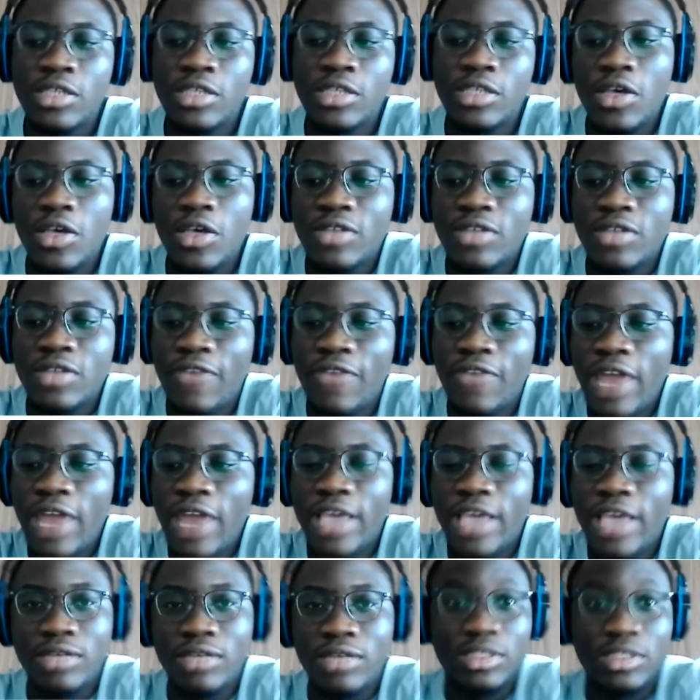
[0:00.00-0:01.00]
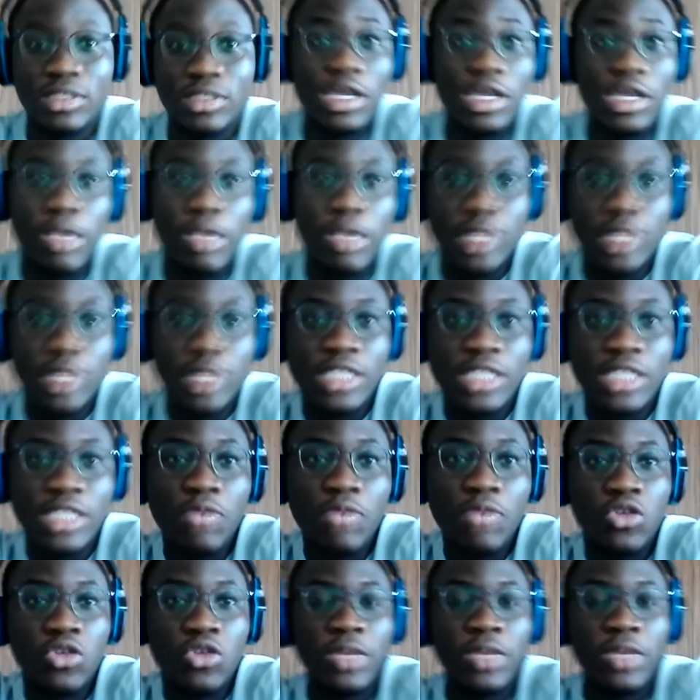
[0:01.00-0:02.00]
So I feel like the same could
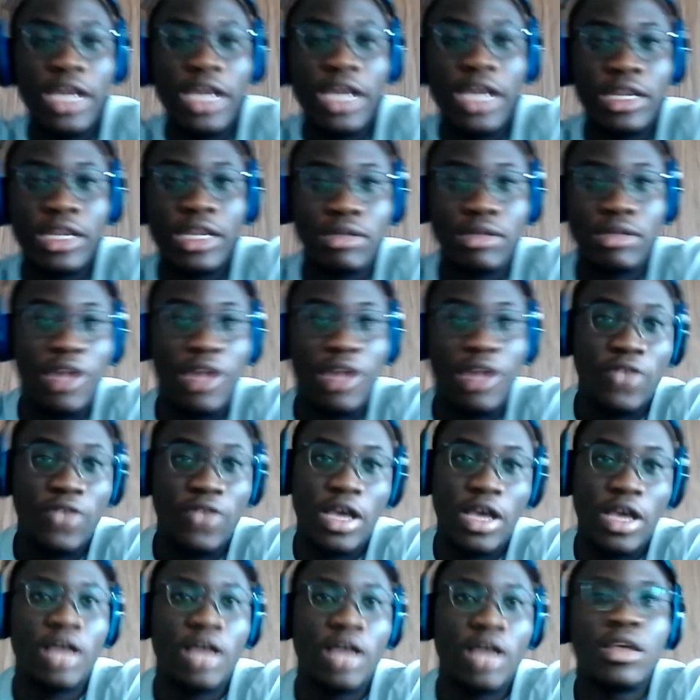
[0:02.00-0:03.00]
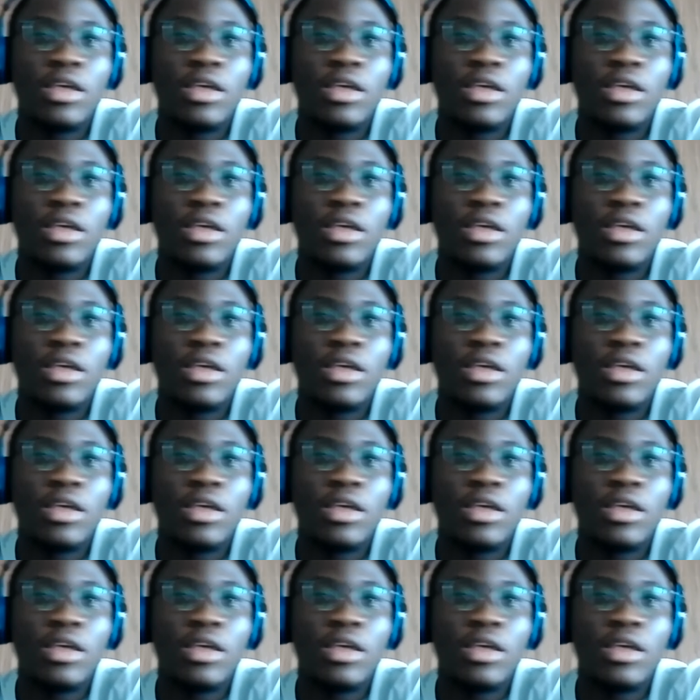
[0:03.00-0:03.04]
be done in Africa,